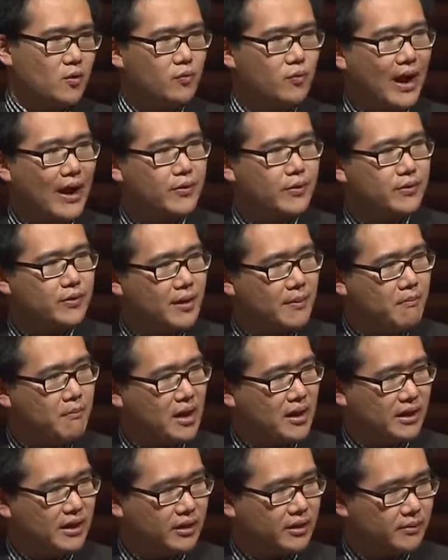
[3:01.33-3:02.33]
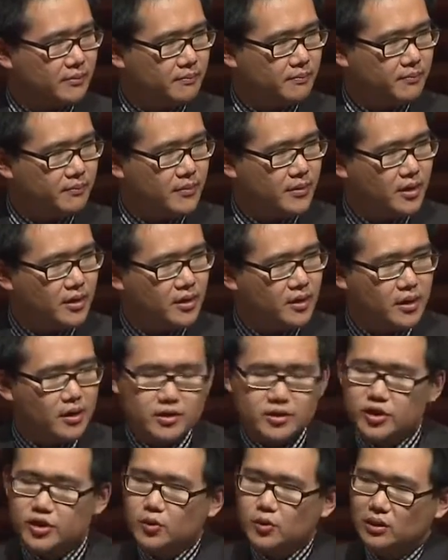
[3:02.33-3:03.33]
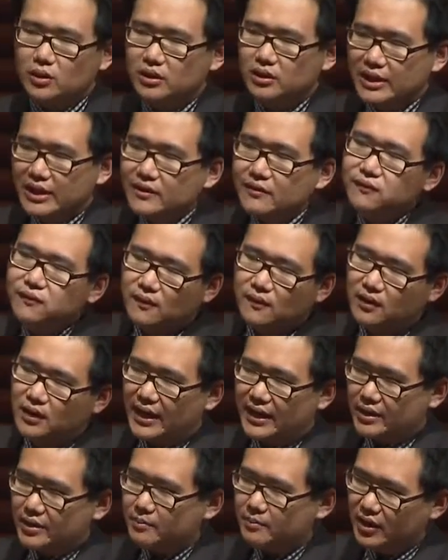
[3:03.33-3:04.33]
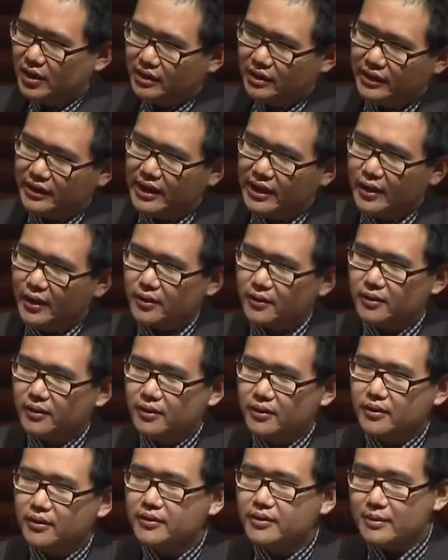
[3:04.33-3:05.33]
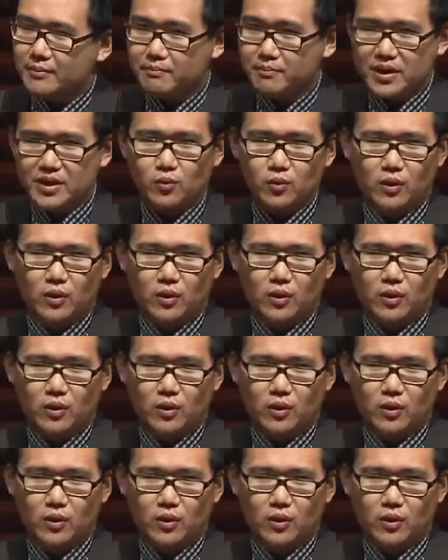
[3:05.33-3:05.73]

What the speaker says: rather than money, to live like a millionaire than be